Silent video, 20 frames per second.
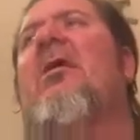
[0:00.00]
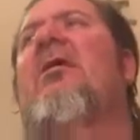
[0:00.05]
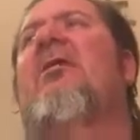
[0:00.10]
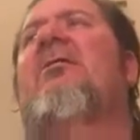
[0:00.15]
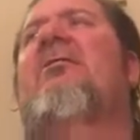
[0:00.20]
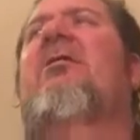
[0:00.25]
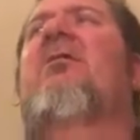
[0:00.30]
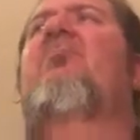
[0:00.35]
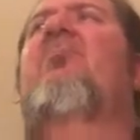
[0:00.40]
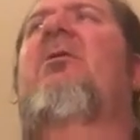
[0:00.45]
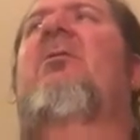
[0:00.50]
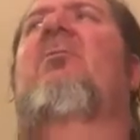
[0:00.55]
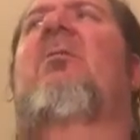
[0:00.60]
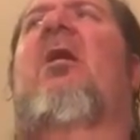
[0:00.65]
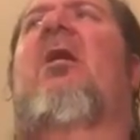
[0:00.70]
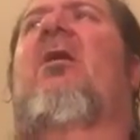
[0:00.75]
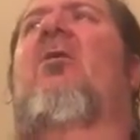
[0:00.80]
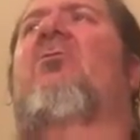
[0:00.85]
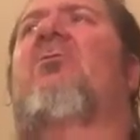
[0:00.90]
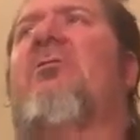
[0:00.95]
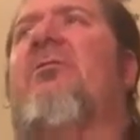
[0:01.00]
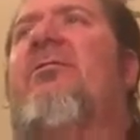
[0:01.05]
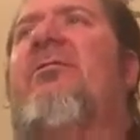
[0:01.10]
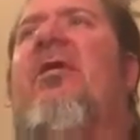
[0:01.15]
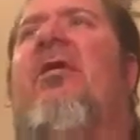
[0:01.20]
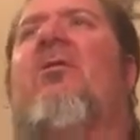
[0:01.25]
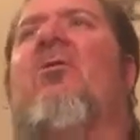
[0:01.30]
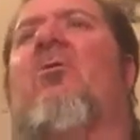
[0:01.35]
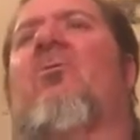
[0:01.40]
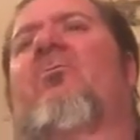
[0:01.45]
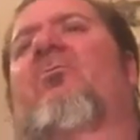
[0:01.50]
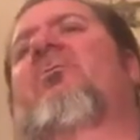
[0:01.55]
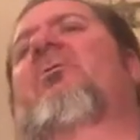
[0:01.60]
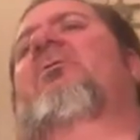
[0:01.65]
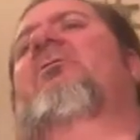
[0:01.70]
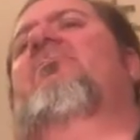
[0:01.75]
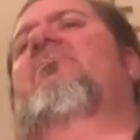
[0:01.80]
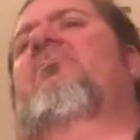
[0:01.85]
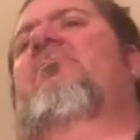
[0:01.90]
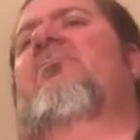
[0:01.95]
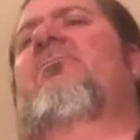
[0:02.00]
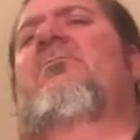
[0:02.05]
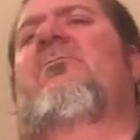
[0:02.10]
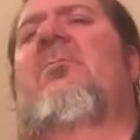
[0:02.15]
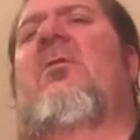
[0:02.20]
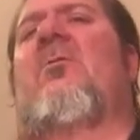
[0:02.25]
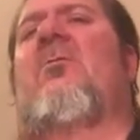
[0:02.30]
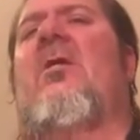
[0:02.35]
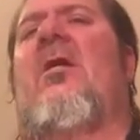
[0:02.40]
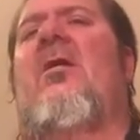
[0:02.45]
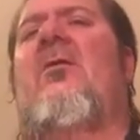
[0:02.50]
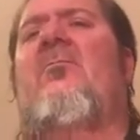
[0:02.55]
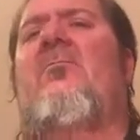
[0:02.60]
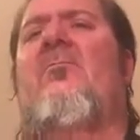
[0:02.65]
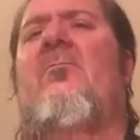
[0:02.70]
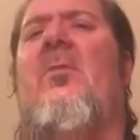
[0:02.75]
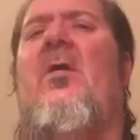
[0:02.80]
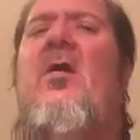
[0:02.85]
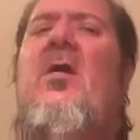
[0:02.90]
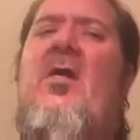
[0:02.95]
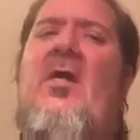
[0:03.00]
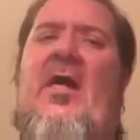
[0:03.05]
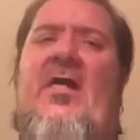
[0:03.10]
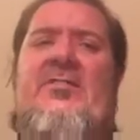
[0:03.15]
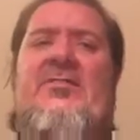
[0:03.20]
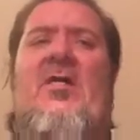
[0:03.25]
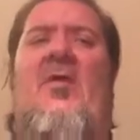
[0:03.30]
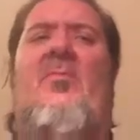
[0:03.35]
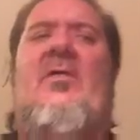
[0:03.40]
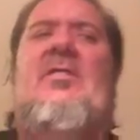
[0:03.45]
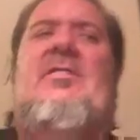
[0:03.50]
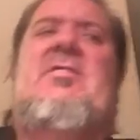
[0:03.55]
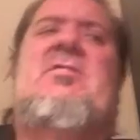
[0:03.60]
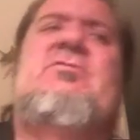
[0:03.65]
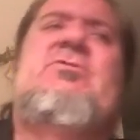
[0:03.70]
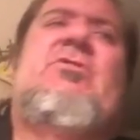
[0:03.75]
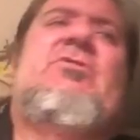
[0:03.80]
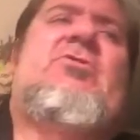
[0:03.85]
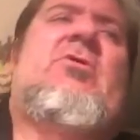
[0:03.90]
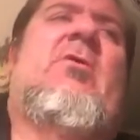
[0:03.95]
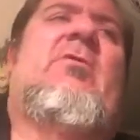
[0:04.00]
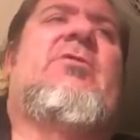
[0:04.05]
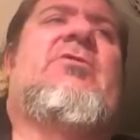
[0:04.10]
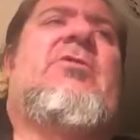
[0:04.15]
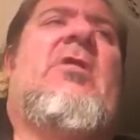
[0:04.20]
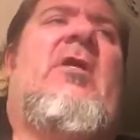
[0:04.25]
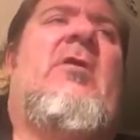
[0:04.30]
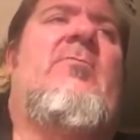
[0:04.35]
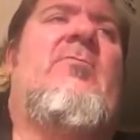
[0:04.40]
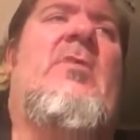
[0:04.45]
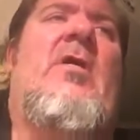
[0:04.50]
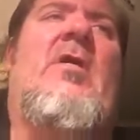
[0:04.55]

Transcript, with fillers: It can be loud. Get over it. All right? I tell my kids this all the time,